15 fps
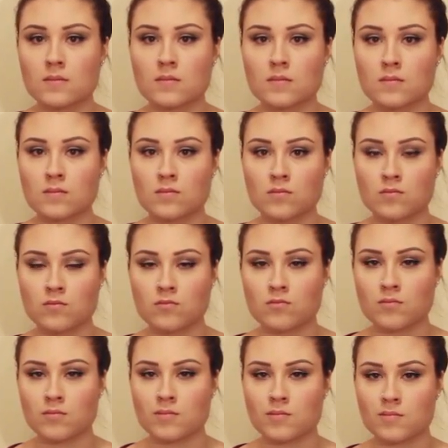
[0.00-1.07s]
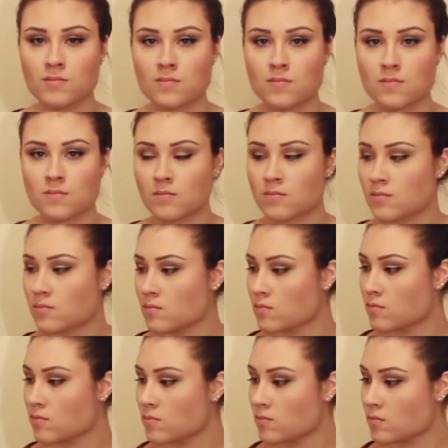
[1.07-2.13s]

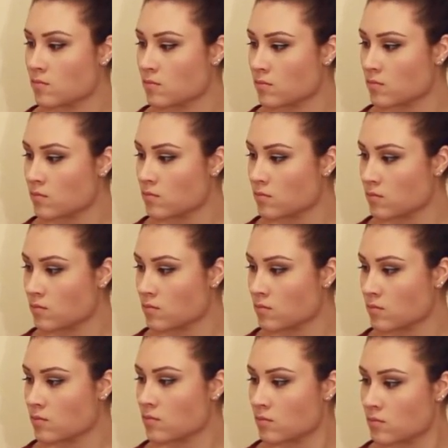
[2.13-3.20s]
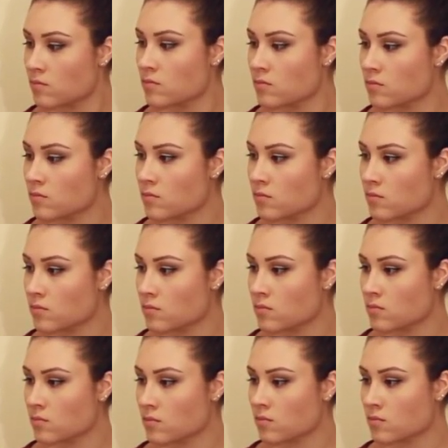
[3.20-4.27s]

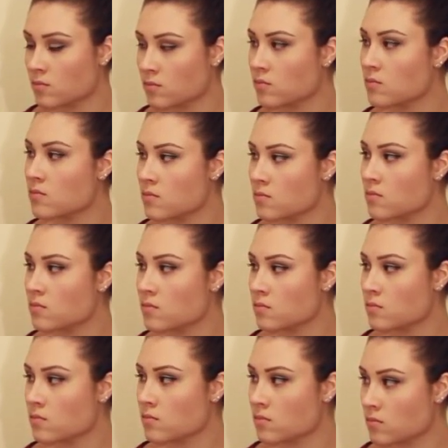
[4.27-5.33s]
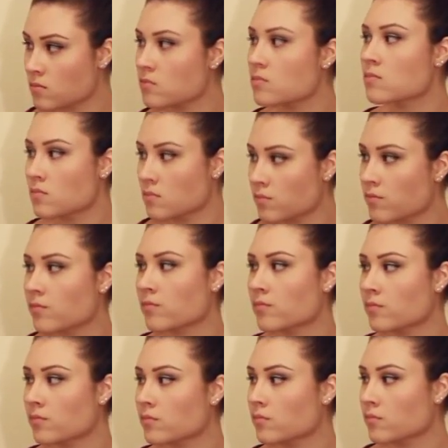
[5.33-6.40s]
[no speech]